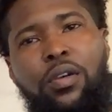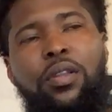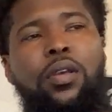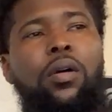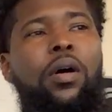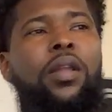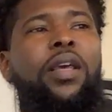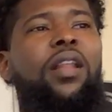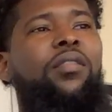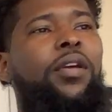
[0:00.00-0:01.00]
on the
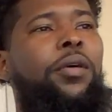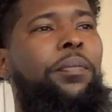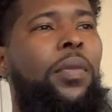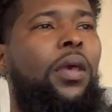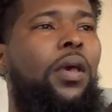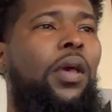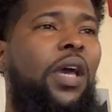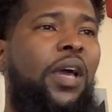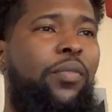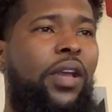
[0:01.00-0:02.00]
elevator
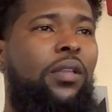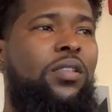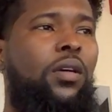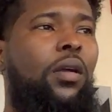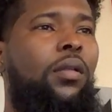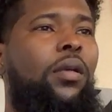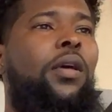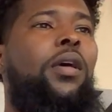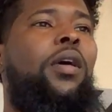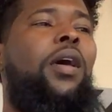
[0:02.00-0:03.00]
and breaking the stall.
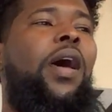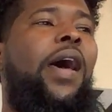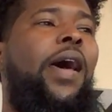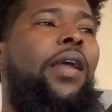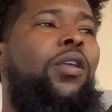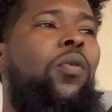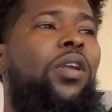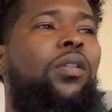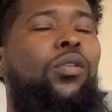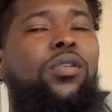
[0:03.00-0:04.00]
And you want to
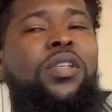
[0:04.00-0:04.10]
lose